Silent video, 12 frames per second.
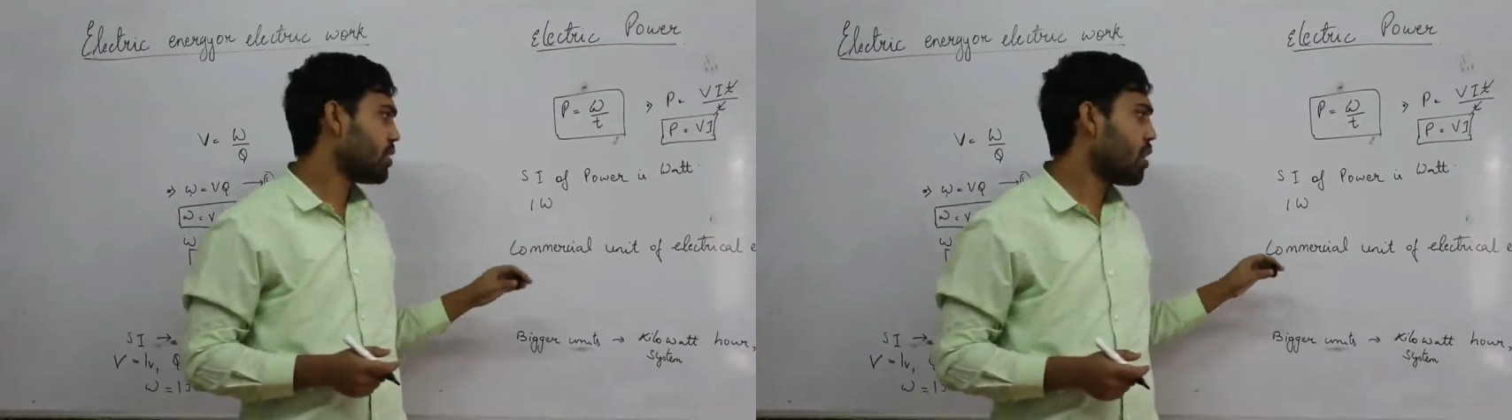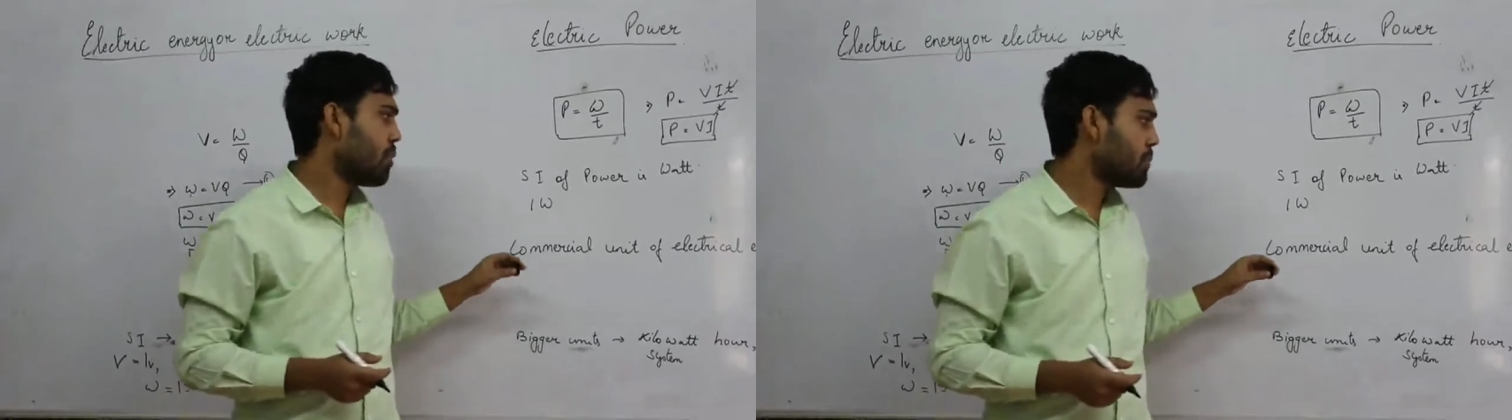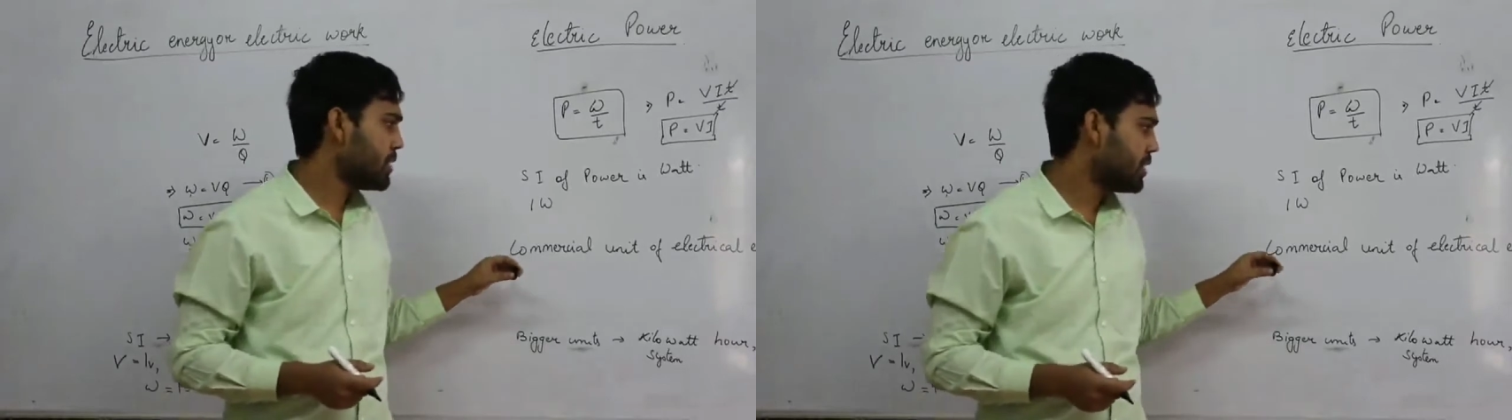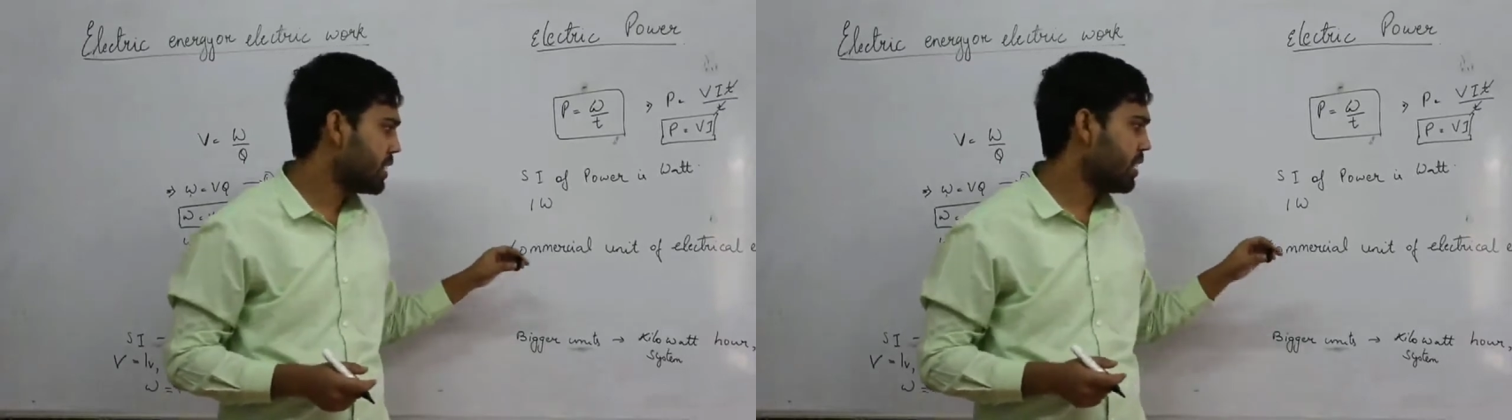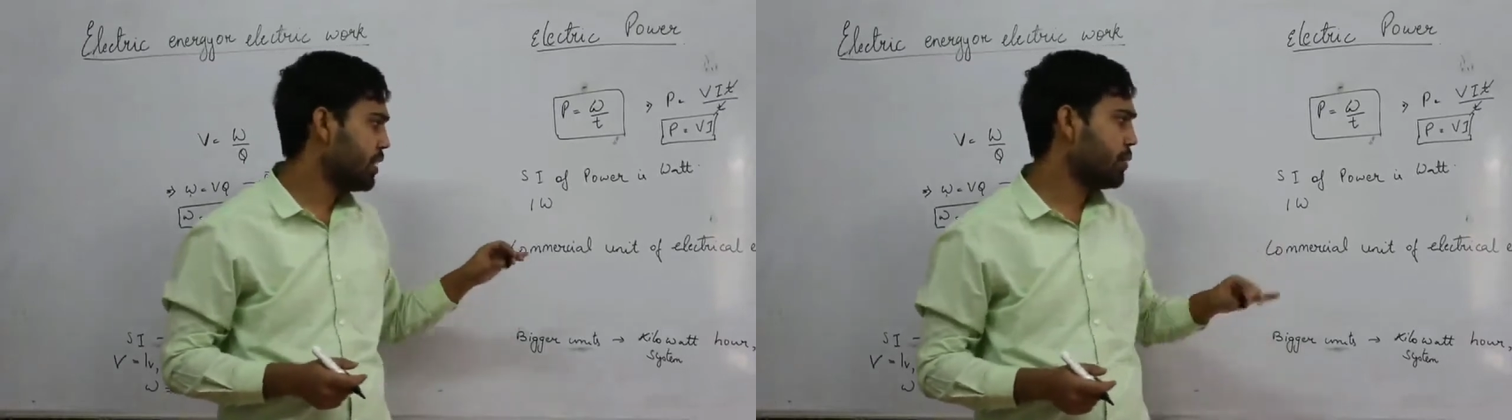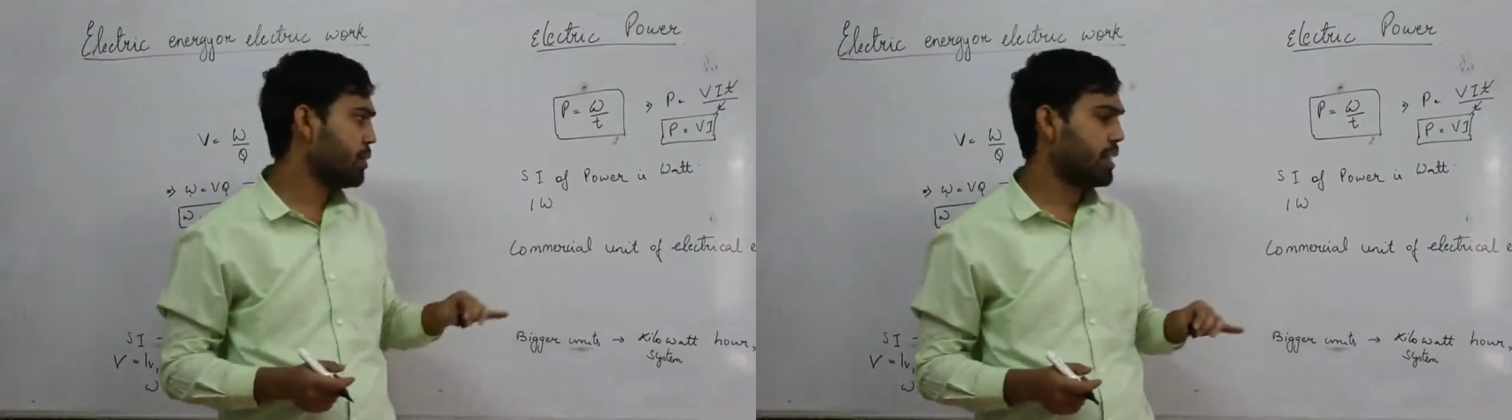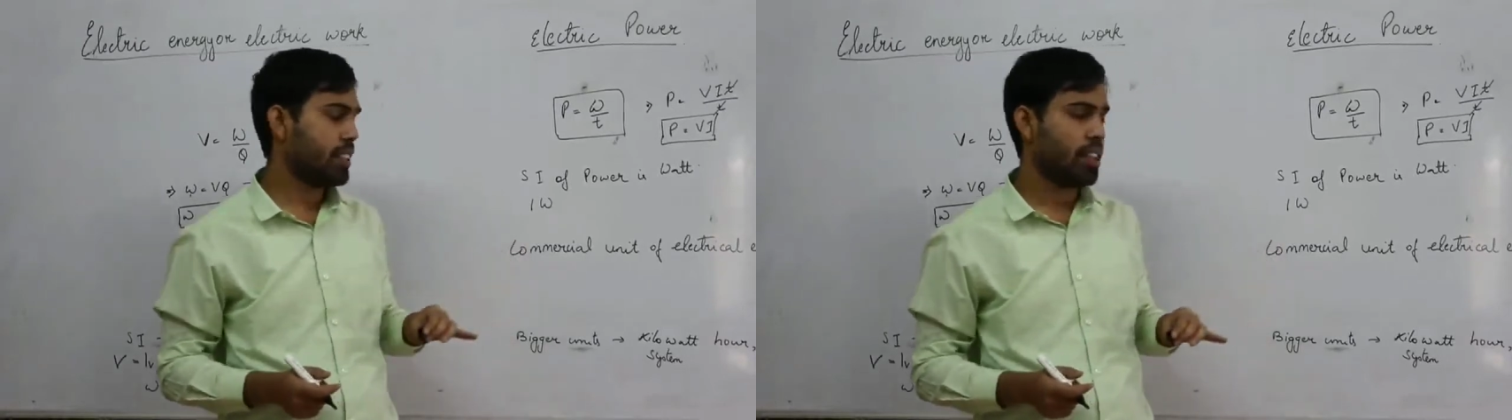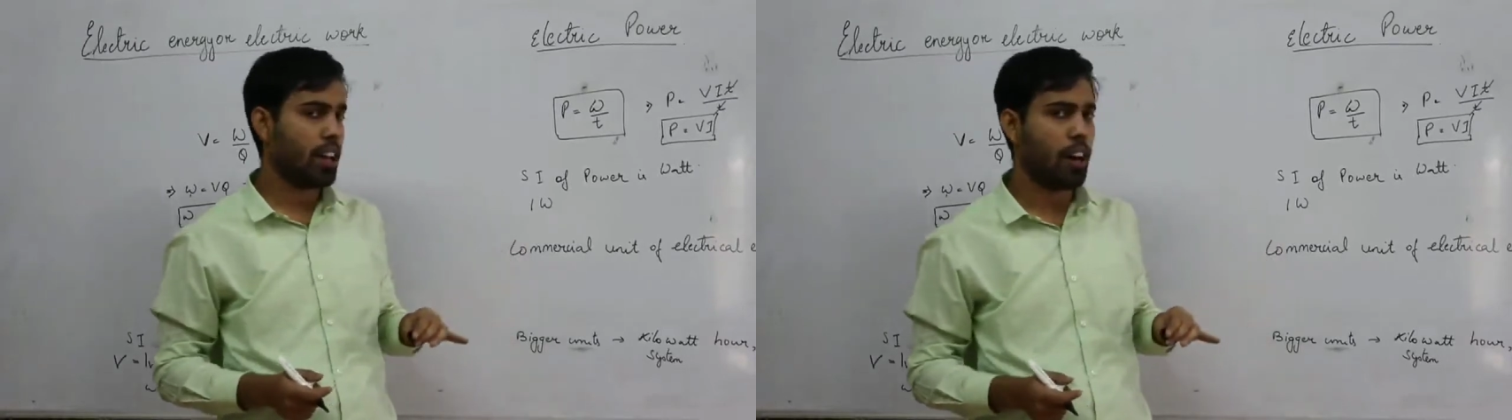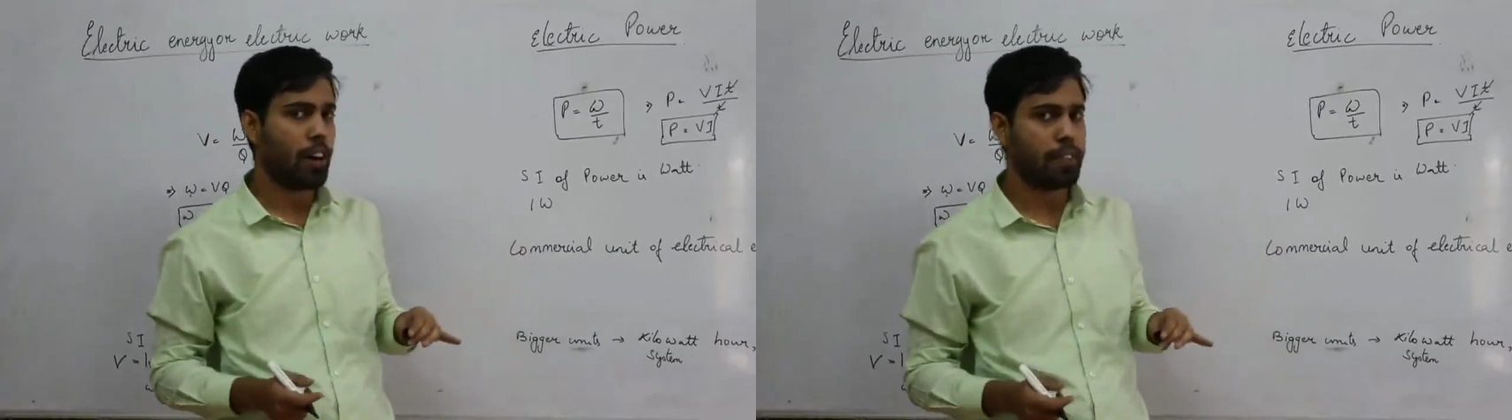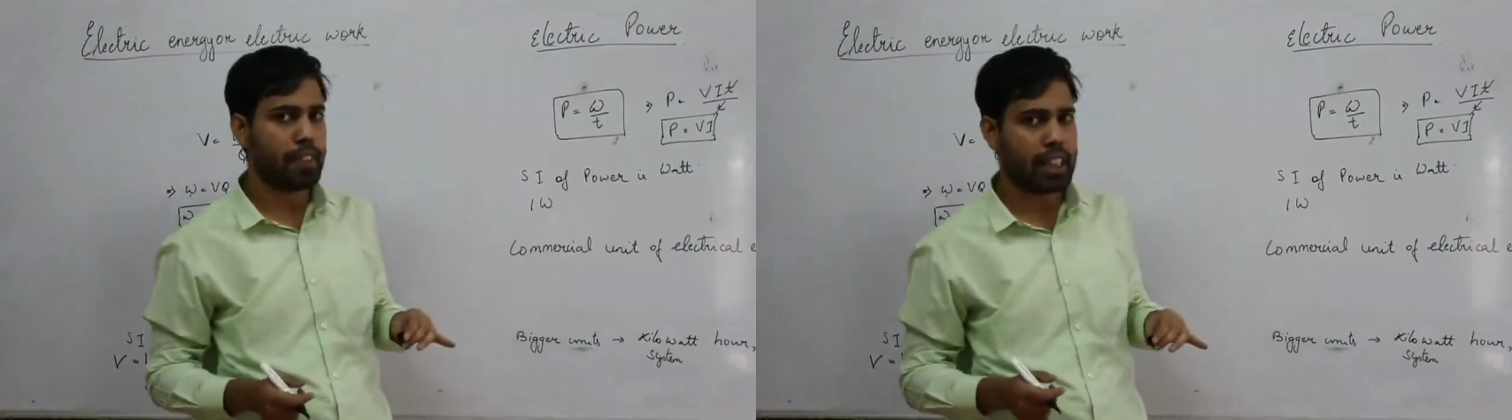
commercial unit of